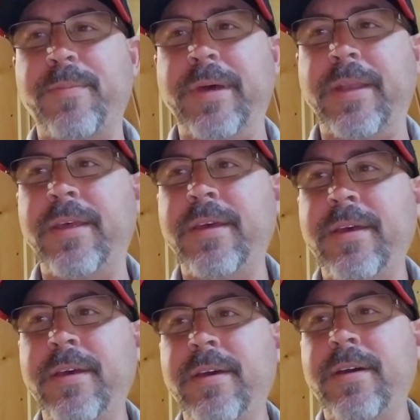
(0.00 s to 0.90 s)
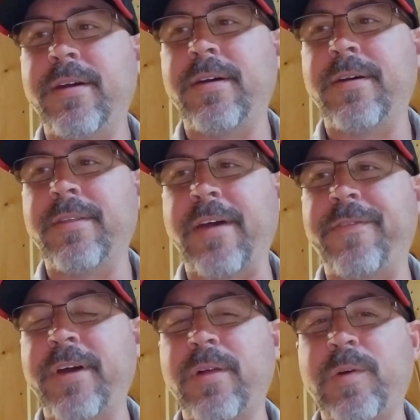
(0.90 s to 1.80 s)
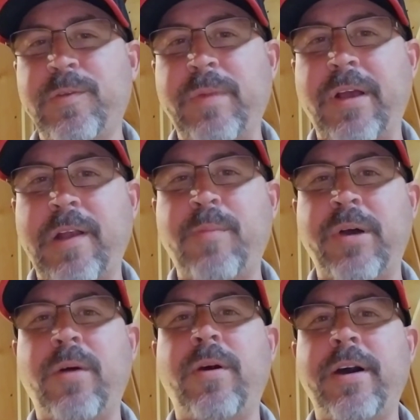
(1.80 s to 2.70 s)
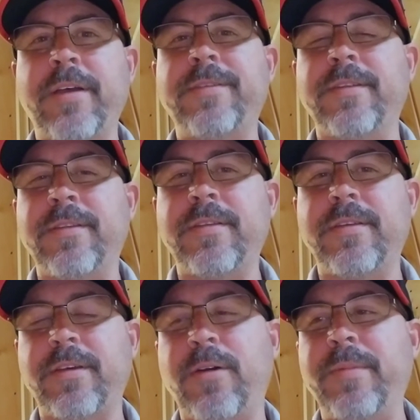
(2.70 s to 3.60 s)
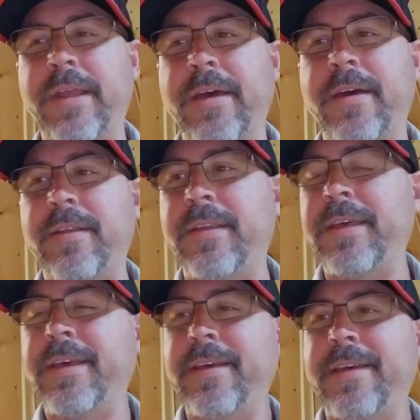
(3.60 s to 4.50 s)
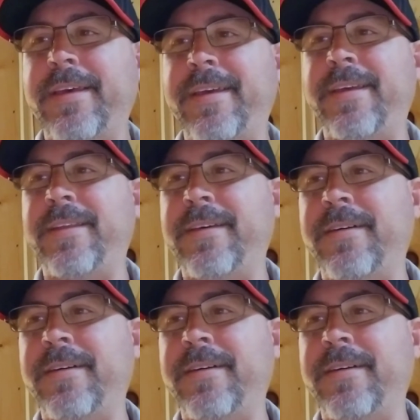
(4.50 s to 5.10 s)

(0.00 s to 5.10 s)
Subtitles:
But that fellow was my grandpa Watson that told me that, and